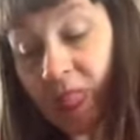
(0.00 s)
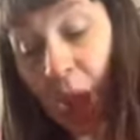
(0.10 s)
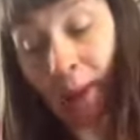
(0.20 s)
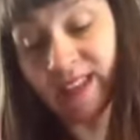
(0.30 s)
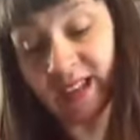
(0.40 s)

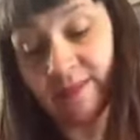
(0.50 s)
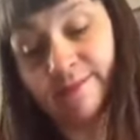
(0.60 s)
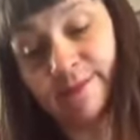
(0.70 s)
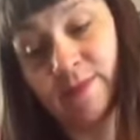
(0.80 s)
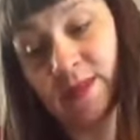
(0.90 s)
And then,
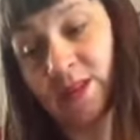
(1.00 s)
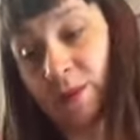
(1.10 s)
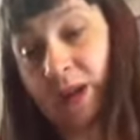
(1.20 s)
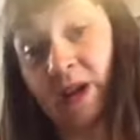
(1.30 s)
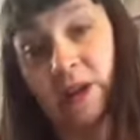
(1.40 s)
so I'm
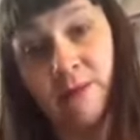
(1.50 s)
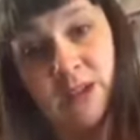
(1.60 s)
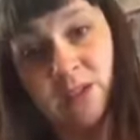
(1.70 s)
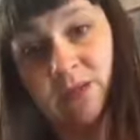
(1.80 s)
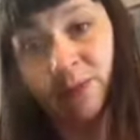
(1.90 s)
now going to
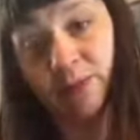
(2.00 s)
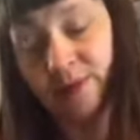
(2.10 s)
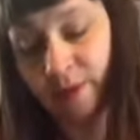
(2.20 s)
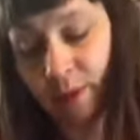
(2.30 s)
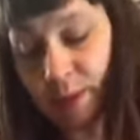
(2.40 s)
measure up
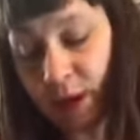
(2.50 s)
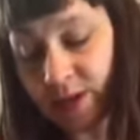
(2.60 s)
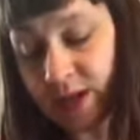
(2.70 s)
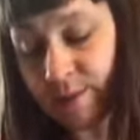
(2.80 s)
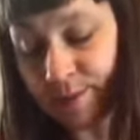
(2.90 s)
from the
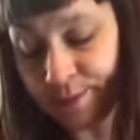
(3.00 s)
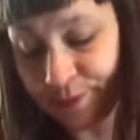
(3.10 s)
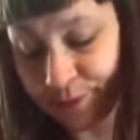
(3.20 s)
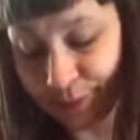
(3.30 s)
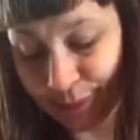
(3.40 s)
bottom
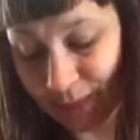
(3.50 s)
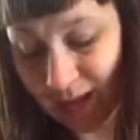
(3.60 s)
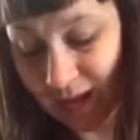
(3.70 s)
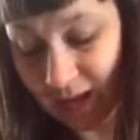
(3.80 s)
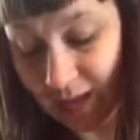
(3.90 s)

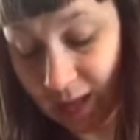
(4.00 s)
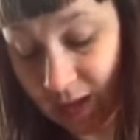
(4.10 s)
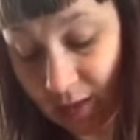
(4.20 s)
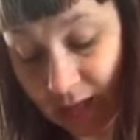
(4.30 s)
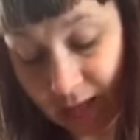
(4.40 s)

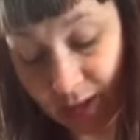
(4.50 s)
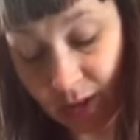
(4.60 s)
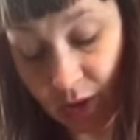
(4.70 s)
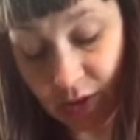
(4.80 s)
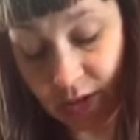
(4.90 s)
to the little
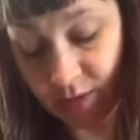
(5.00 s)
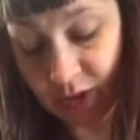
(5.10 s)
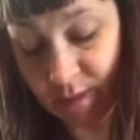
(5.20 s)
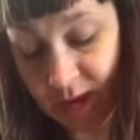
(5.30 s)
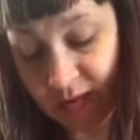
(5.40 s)
notch I've just
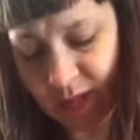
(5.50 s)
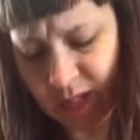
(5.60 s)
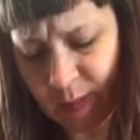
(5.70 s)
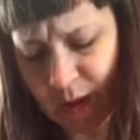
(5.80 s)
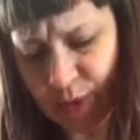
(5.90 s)
made. It's
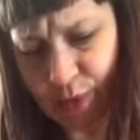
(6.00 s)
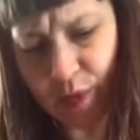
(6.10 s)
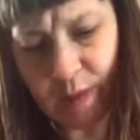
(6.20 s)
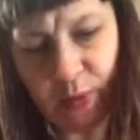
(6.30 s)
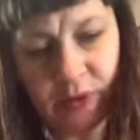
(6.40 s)
about
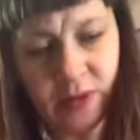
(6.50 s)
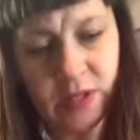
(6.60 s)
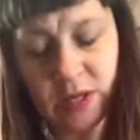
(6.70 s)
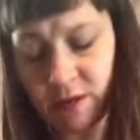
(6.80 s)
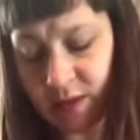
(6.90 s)

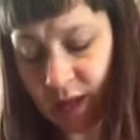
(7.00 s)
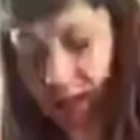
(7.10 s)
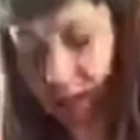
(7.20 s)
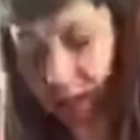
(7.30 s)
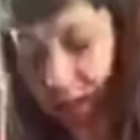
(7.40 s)
3.2 centimetres.